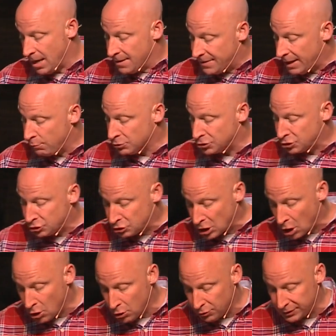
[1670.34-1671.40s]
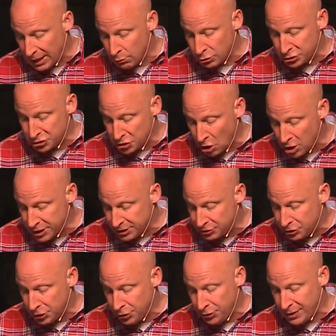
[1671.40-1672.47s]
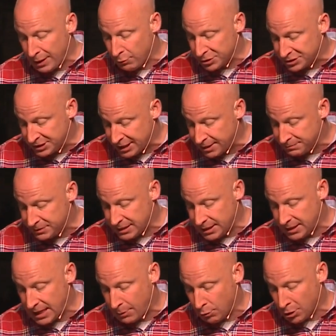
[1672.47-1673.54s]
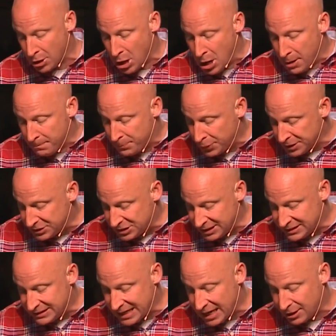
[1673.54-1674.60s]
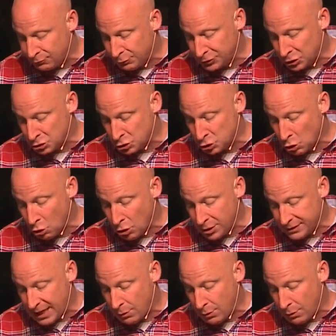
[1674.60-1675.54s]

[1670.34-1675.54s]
They were stoned, they were sawn in two, they were tempted, they were put to death with the sword.